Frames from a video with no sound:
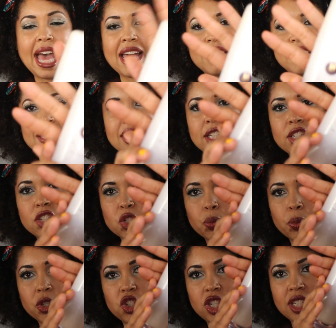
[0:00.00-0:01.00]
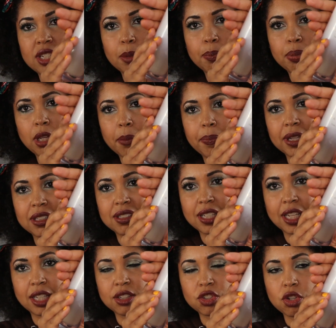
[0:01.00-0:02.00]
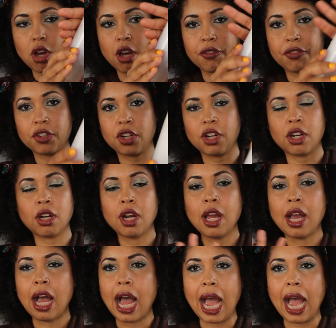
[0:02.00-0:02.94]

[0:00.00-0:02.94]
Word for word: Essence, which is a plumping skin softener.